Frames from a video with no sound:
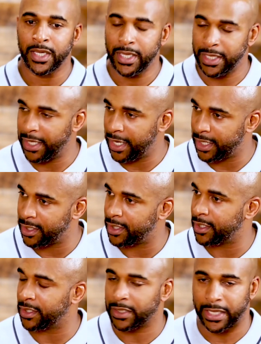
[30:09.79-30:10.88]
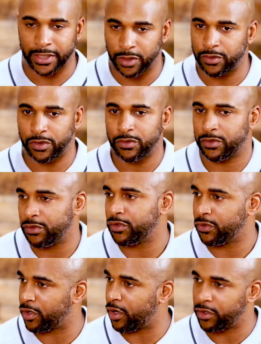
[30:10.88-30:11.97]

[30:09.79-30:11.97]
in editing, like you do it all.